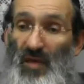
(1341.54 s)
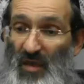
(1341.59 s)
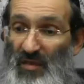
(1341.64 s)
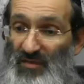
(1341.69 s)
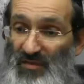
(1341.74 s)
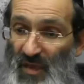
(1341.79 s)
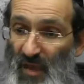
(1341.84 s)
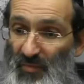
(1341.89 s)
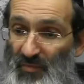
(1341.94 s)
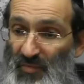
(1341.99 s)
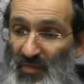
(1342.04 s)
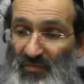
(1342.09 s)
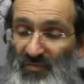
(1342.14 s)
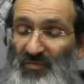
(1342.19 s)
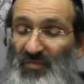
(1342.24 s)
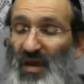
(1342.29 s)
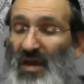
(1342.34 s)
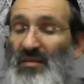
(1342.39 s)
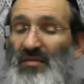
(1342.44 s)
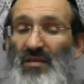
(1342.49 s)
Except the
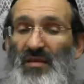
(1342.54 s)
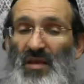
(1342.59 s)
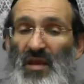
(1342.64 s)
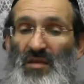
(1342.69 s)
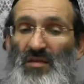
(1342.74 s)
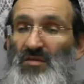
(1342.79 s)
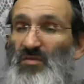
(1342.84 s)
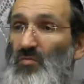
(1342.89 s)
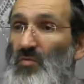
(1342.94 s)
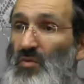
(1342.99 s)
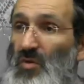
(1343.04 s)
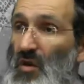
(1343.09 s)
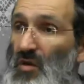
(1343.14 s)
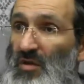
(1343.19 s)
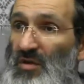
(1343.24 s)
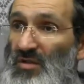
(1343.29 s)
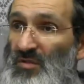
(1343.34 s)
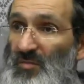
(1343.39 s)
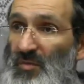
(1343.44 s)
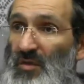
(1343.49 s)
vak de gadlus we're
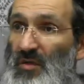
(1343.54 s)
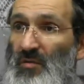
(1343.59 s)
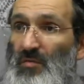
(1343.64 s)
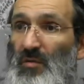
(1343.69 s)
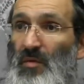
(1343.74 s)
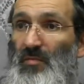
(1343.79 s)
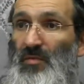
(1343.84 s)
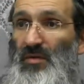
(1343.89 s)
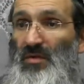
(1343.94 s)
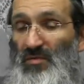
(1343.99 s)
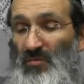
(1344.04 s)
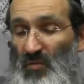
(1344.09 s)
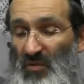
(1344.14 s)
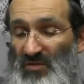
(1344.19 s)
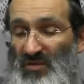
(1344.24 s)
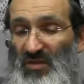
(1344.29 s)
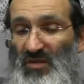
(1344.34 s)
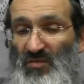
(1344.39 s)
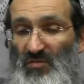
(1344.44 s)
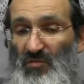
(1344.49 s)
not going to speak about, because
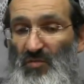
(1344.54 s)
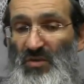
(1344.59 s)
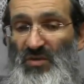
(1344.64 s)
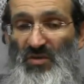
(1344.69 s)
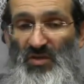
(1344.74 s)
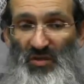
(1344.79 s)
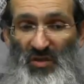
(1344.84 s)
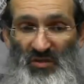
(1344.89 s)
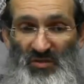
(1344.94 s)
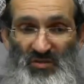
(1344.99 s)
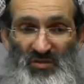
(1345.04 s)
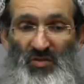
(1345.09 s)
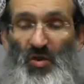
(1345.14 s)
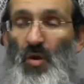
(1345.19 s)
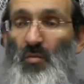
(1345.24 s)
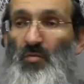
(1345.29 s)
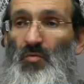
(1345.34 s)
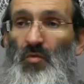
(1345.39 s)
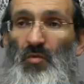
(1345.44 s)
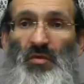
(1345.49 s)
once he's reaching his
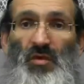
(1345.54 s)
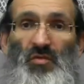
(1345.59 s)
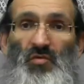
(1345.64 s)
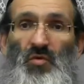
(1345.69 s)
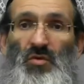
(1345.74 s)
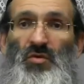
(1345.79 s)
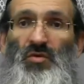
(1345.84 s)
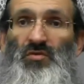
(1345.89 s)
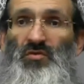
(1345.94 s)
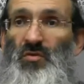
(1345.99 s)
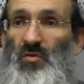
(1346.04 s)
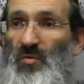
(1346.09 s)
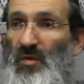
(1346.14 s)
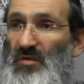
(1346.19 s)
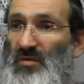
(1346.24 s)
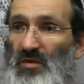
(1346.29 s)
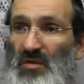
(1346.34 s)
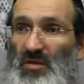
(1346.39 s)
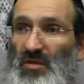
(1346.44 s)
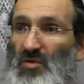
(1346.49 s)
top growth at 20 years old,
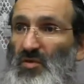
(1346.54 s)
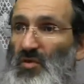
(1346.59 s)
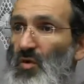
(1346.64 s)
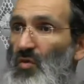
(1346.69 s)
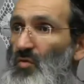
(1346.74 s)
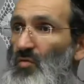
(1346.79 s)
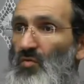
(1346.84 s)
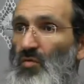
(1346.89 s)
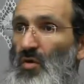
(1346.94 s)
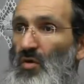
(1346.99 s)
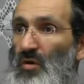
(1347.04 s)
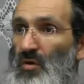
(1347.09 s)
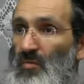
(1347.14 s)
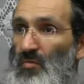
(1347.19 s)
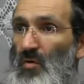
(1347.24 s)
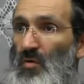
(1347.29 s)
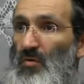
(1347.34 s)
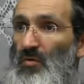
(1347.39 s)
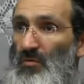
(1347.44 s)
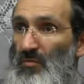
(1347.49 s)
basically you don't grow
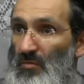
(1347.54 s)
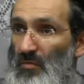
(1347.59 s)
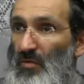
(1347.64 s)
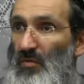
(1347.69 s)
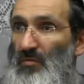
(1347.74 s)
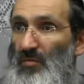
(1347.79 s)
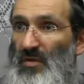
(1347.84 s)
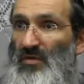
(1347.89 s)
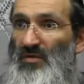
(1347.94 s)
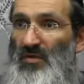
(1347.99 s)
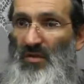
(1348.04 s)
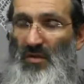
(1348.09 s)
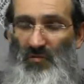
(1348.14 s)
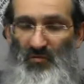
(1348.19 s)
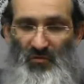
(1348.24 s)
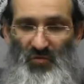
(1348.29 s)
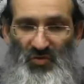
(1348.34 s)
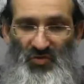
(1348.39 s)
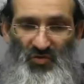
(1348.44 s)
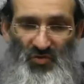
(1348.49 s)
anymore.
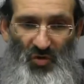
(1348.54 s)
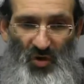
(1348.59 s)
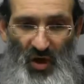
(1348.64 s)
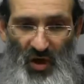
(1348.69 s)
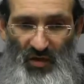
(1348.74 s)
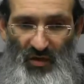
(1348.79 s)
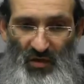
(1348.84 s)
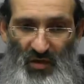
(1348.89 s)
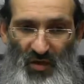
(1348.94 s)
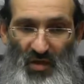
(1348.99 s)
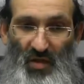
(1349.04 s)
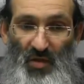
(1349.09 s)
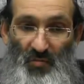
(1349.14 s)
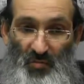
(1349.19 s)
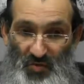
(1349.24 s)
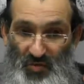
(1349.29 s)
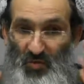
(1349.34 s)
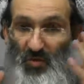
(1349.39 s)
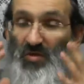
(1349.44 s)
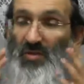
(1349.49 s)
Basically, reach your height,
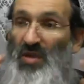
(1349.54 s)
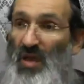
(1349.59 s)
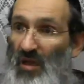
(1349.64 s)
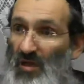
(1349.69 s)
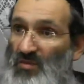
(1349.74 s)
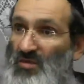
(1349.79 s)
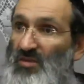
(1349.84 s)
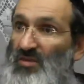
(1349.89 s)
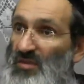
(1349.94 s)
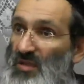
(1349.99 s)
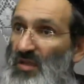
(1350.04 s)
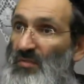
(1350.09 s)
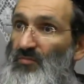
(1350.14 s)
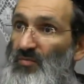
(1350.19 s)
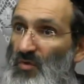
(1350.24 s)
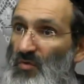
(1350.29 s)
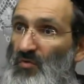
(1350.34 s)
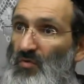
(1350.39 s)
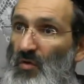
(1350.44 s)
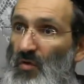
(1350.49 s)
but your intelligence
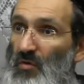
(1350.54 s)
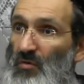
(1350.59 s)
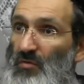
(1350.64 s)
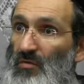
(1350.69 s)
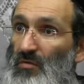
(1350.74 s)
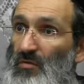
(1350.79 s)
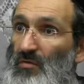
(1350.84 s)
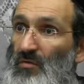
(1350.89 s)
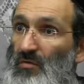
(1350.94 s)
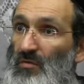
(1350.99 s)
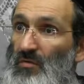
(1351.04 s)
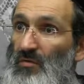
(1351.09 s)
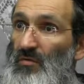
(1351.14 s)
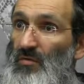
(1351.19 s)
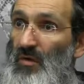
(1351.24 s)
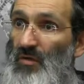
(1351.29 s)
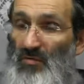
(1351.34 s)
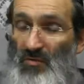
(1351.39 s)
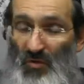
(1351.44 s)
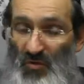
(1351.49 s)
keeps on growing.
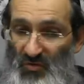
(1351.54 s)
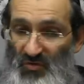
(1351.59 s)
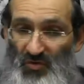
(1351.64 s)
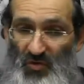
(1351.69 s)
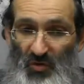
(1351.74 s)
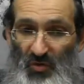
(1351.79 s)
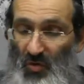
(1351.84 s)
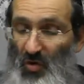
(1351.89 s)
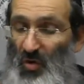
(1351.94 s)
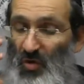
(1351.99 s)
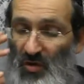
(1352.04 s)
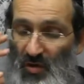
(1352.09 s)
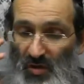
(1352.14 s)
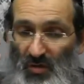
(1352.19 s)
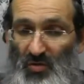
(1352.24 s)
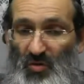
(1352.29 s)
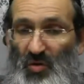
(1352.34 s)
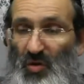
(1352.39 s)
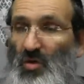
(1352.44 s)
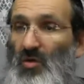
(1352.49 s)
As long as you're
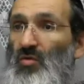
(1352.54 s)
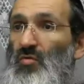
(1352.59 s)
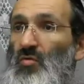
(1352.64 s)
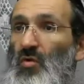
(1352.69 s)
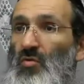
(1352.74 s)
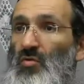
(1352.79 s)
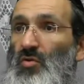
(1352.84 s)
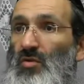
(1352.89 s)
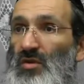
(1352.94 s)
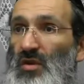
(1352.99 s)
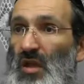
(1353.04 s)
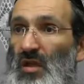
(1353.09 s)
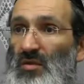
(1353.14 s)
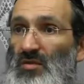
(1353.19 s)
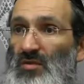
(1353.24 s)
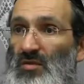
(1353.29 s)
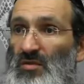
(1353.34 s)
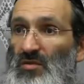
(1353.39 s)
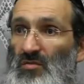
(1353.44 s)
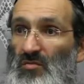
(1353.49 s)
learning, you're going to grow your
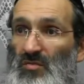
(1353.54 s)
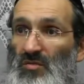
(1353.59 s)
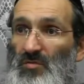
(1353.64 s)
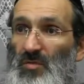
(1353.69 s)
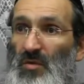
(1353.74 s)
intelligence. So